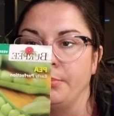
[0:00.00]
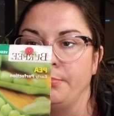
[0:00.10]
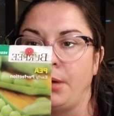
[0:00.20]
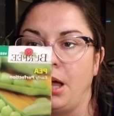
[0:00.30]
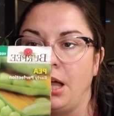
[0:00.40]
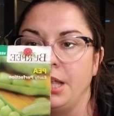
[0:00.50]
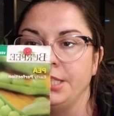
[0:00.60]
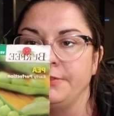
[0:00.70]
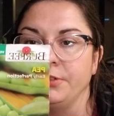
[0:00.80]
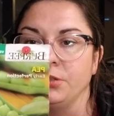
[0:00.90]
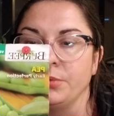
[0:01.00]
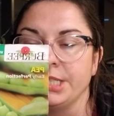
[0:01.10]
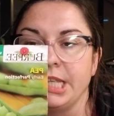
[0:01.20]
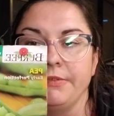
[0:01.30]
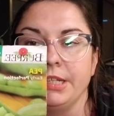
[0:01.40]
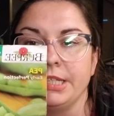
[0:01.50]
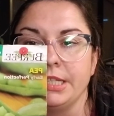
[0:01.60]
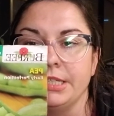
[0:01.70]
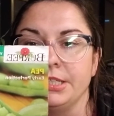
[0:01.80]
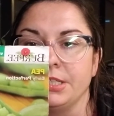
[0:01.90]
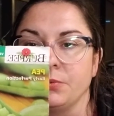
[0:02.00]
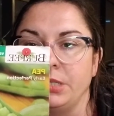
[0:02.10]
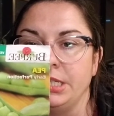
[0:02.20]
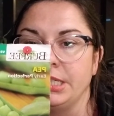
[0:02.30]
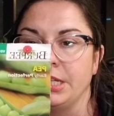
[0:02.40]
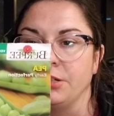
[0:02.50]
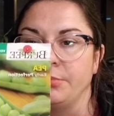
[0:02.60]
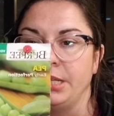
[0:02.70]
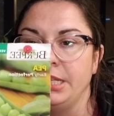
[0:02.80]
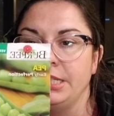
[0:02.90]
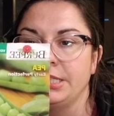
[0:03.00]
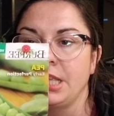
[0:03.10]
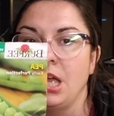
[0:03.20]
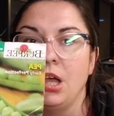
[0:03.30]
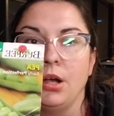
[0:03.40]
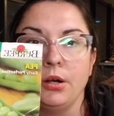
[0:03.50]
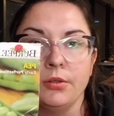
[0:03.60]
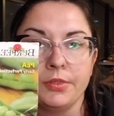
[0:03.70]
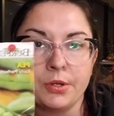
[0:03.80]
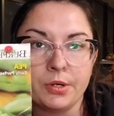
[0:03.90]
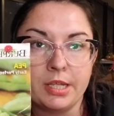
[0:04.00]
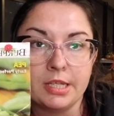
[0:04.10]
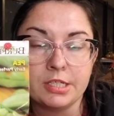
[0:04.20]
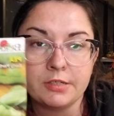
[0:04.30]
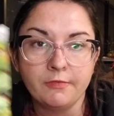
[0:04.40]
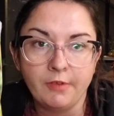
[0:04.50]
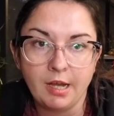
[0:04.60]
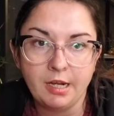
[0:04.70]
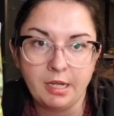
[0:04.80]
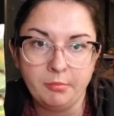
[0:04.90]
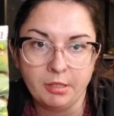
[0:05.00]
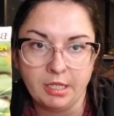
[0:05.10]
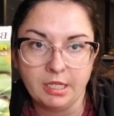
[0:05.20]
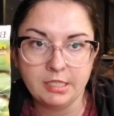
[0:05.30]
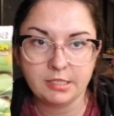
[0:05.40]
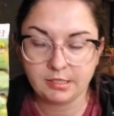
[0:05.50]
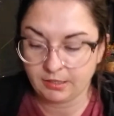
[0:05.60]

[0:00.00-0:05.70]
pods filled with 7 to 10 sweet tender peas on 30-inch vining plants.